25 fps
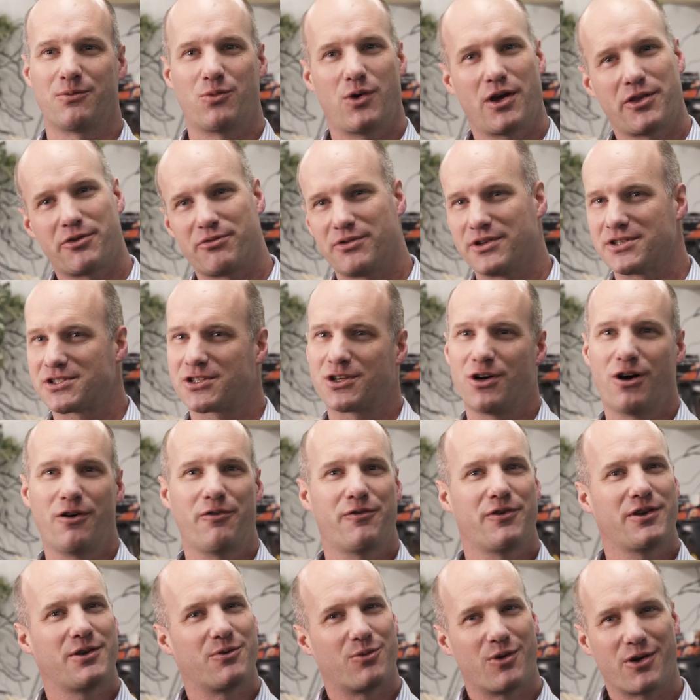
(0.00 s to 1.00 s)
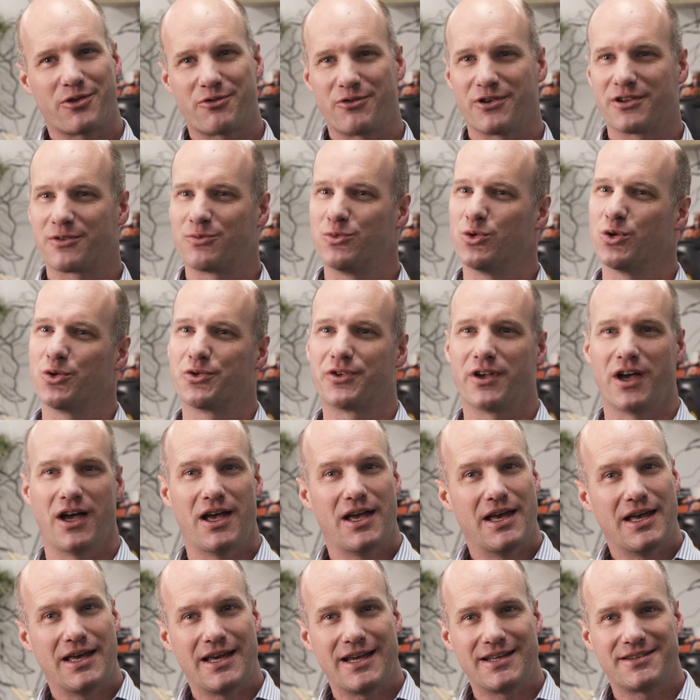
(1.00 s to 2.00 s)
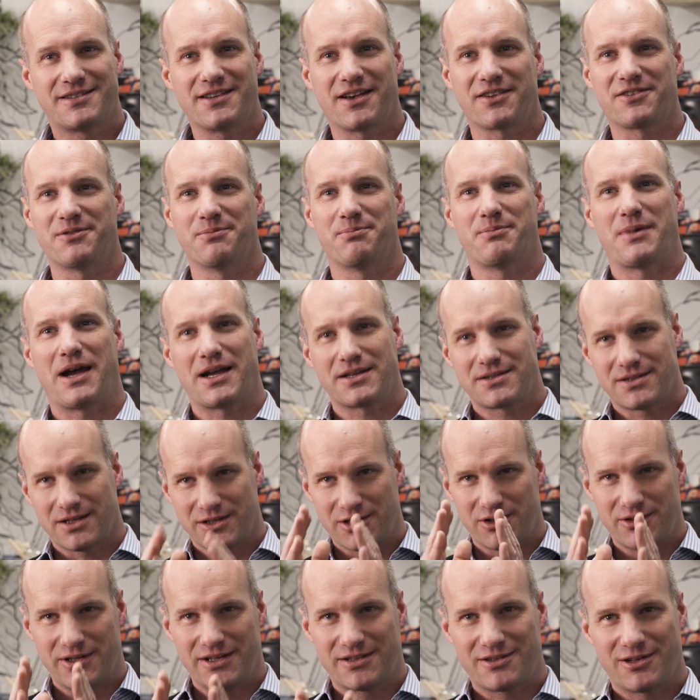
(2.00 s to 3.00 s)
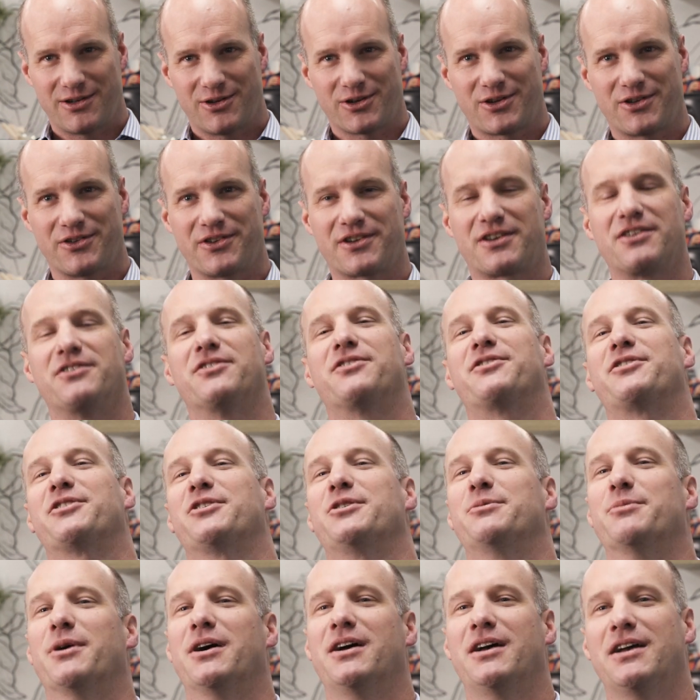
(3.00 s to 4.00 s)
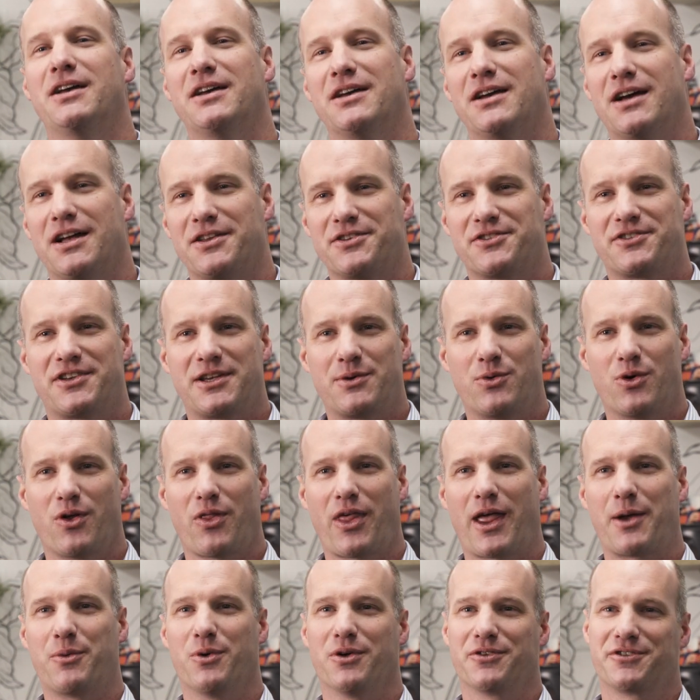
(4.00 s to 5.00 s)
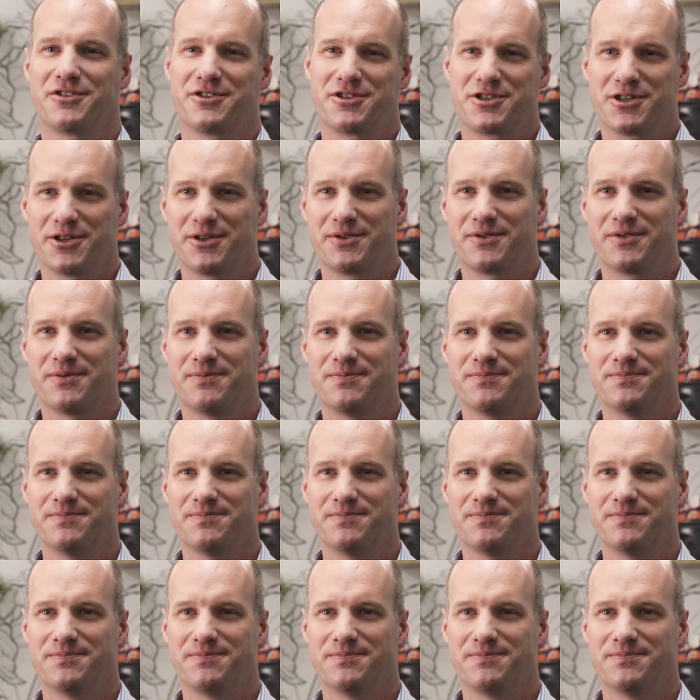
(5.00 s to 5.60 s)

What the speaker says: Whether it's coffee, whether it's water, it doesn't matter. You need to look at the consumer and see what they want to choose.